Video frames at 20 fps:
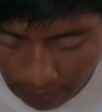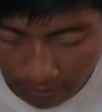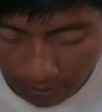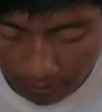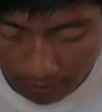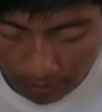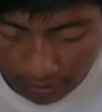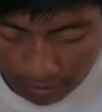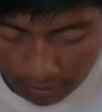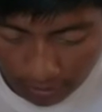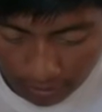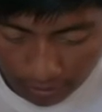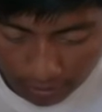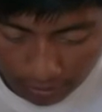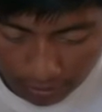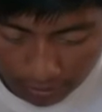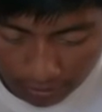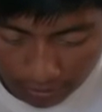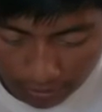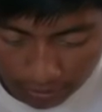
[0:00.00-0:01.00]

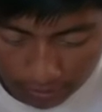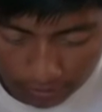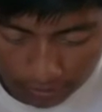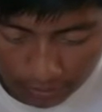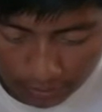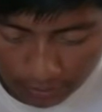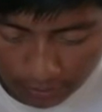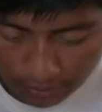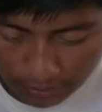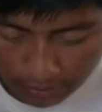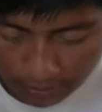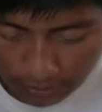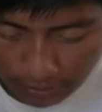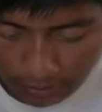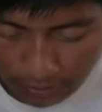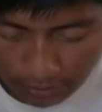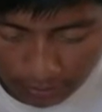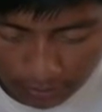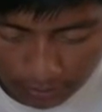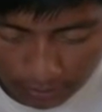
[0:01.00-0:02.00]

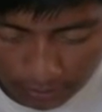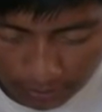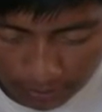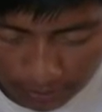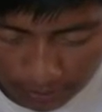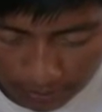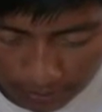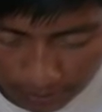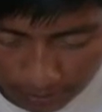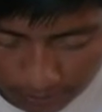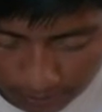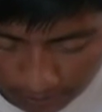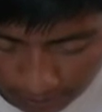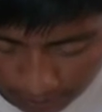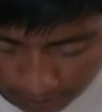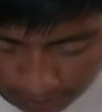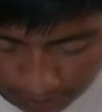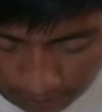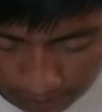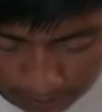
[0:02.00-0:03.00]

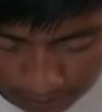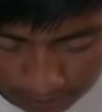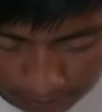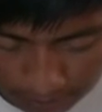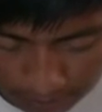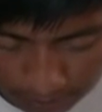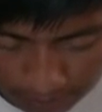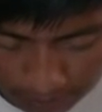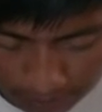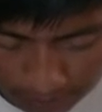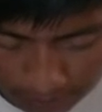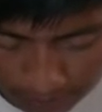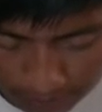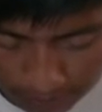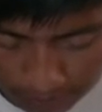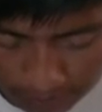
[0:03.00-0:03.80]
Nothing is said.